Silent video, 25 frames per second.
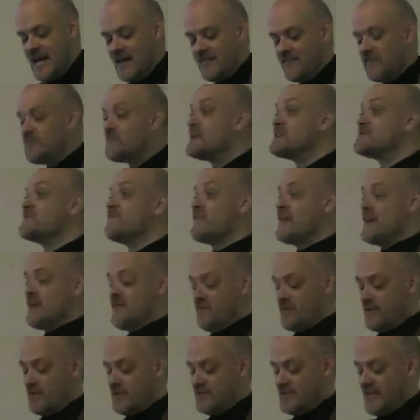If it means
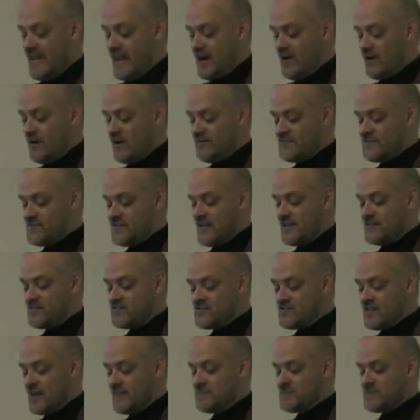favoring tariffs and
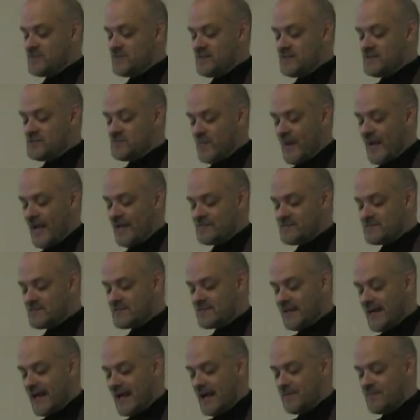subsidies, patents
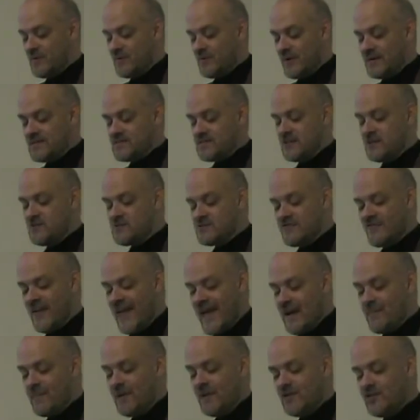and copyrights, the use
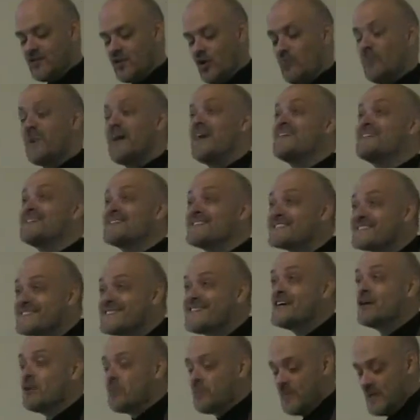of eminent domain to
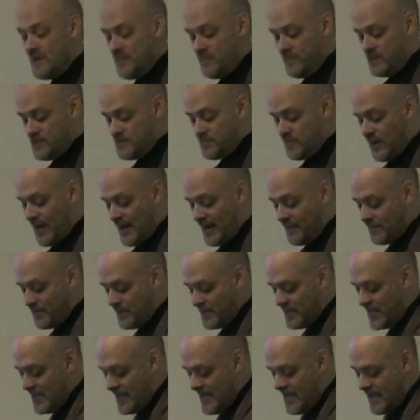steal people's
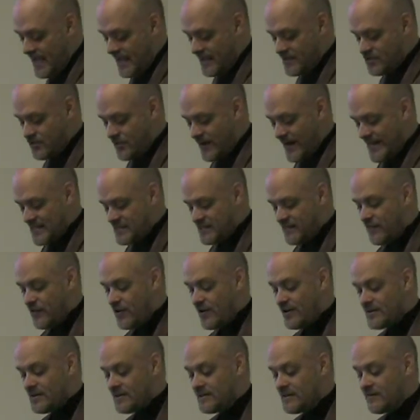property and
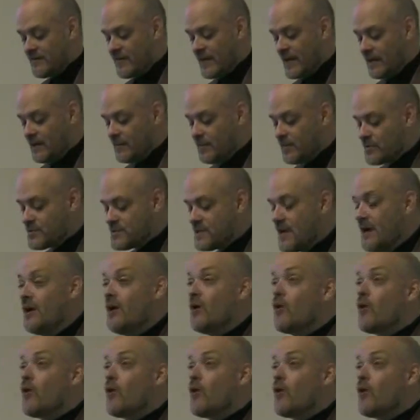transfer it to developers,